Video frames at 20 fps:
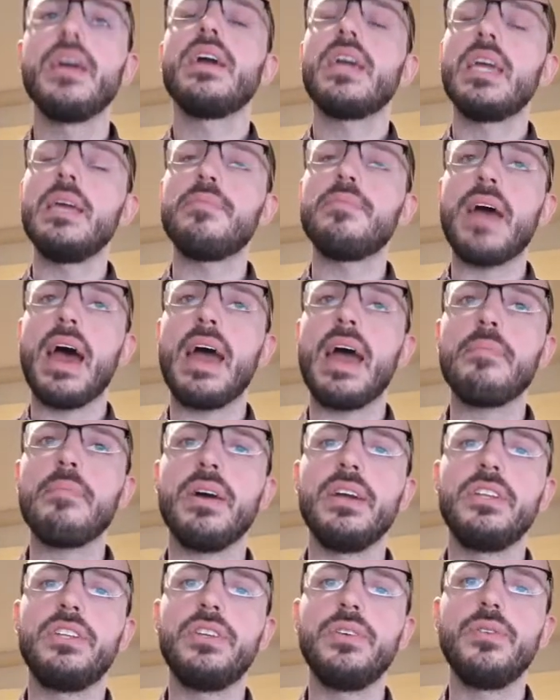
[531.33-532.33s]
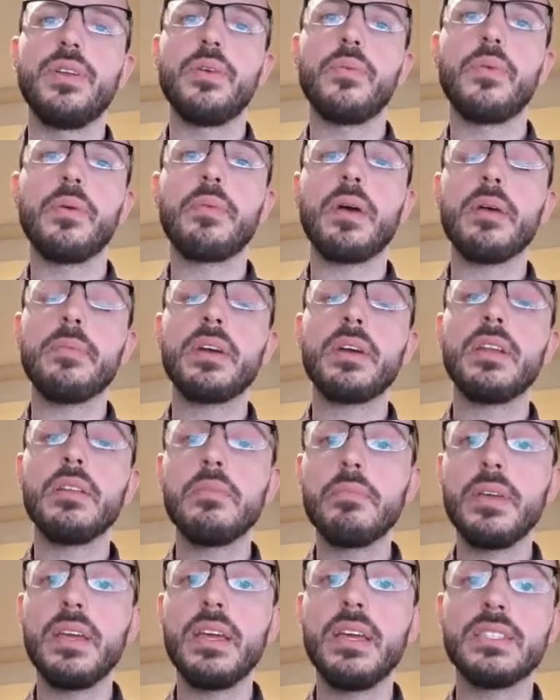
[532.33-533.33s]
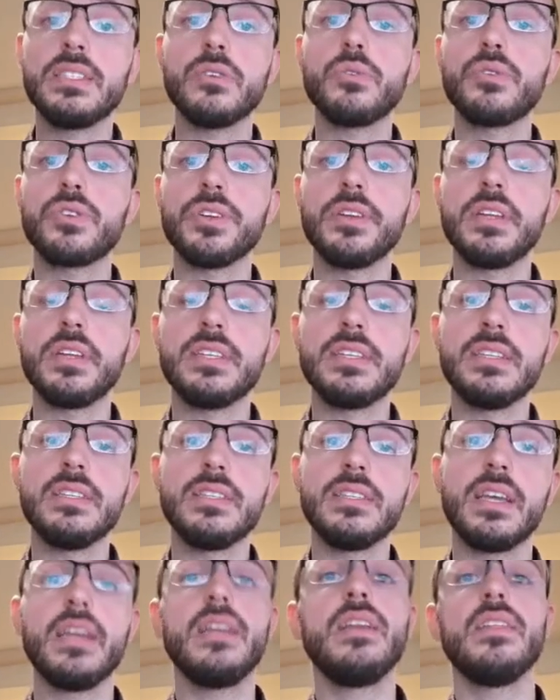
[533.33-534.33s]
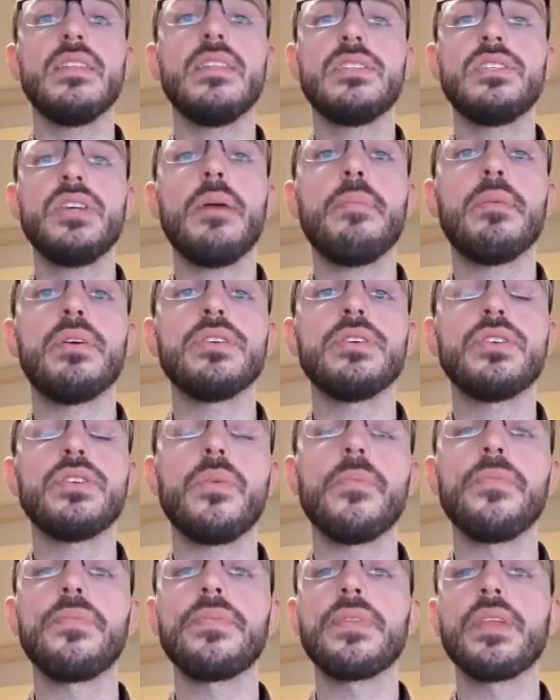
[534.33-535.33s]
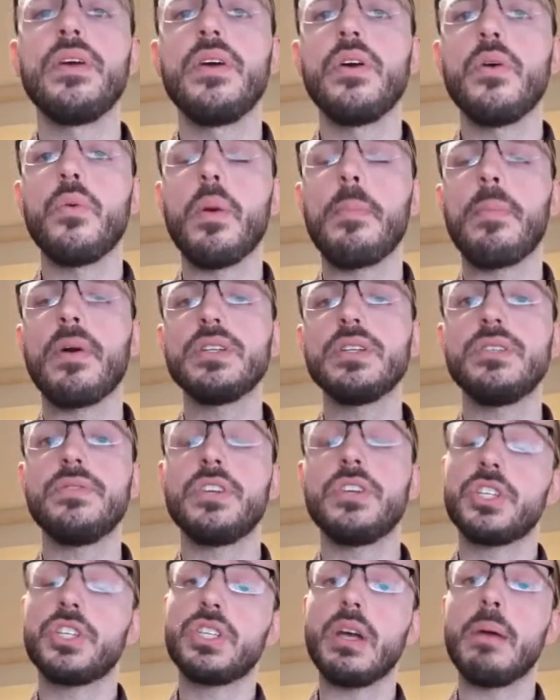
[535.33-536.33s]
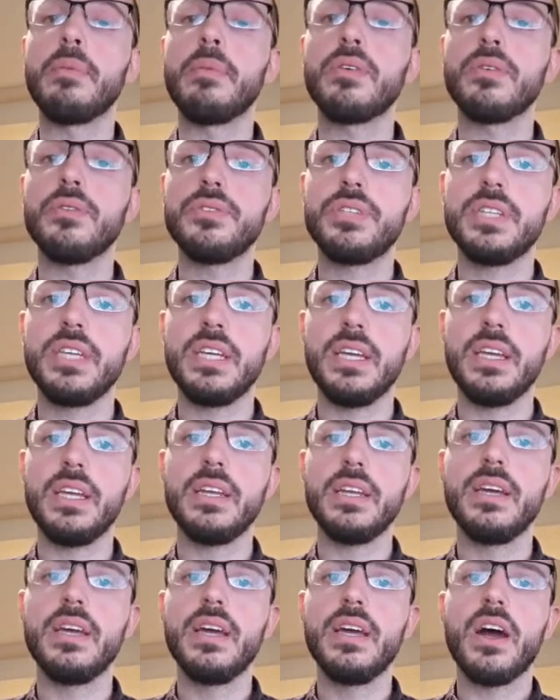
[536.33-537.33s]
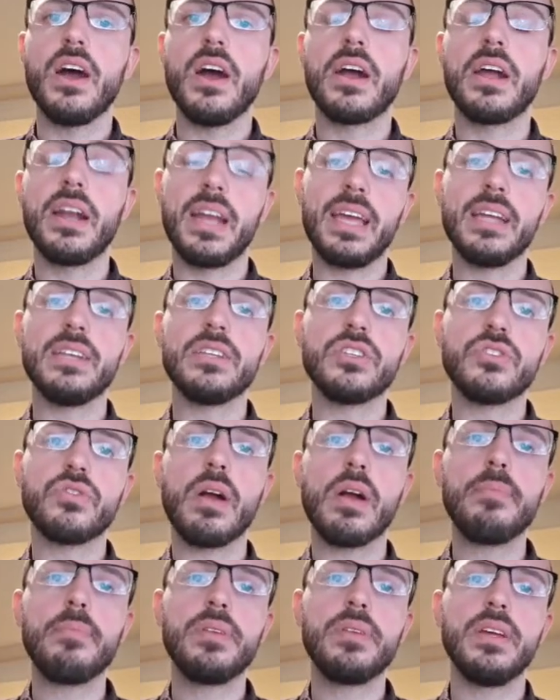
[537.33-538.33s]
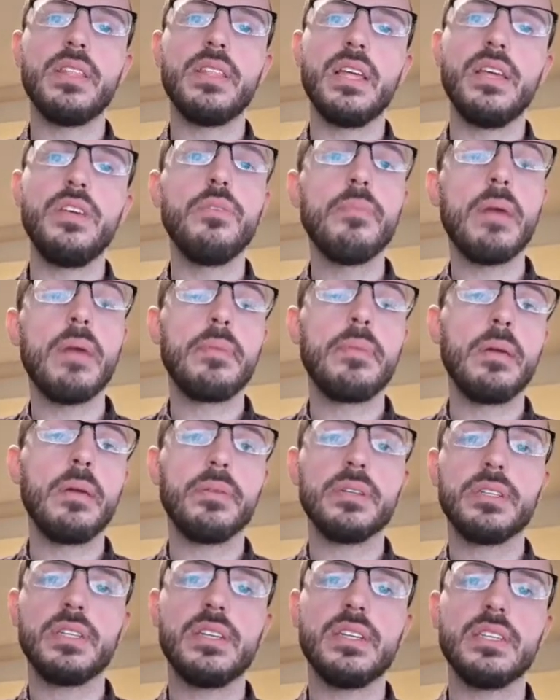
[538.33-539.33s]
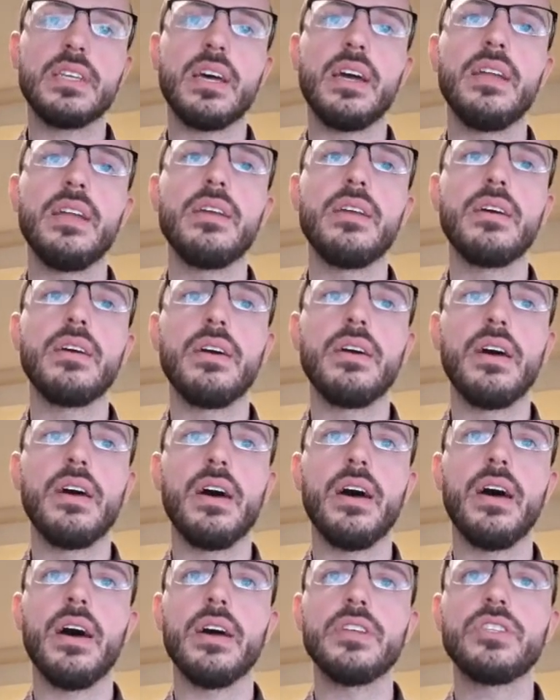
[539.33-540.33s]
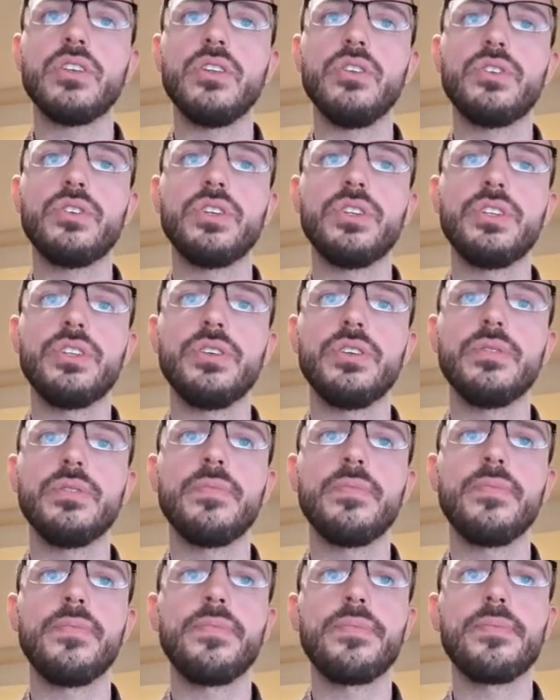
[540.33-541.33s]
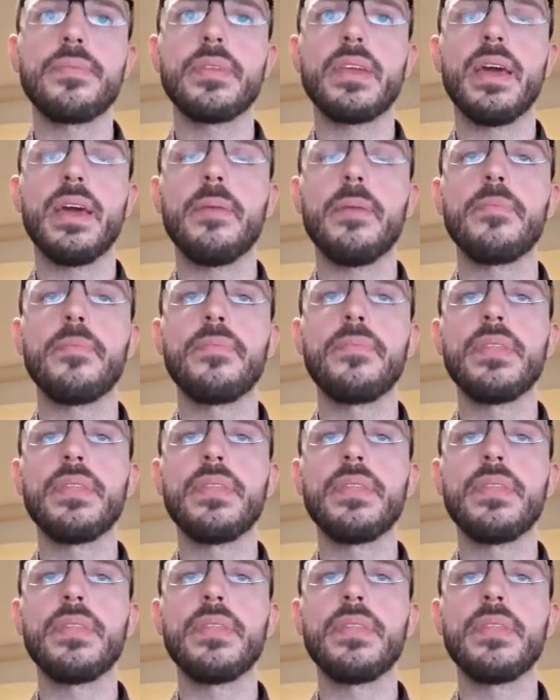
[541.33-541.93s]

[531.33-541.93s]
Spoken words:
Keep that in mind too, that we're probably going to be social distancing into the summer. So what parts of your summer routine are going to get disrupted that you might be able to design a solution to? Okay.